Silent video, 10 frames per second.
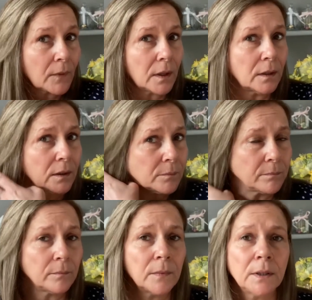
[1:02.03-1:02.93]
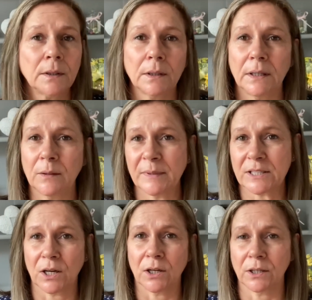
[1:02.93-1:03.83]
A little
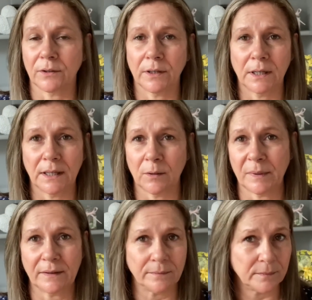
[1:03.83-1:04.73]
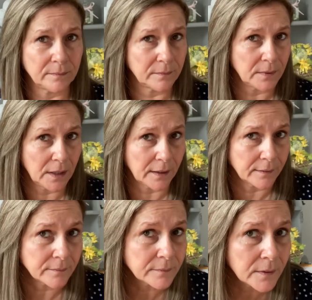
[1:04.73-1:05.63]
bit darker and a little bit, yeah.
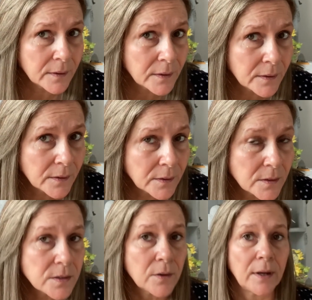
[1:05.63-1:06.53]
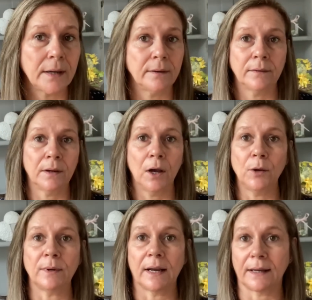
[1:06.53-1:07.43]
So yeah,
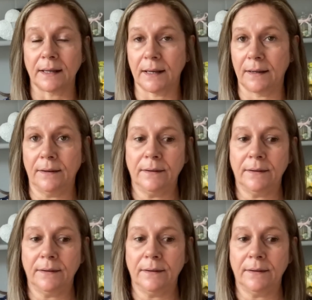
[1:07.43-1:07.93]
hope you like it.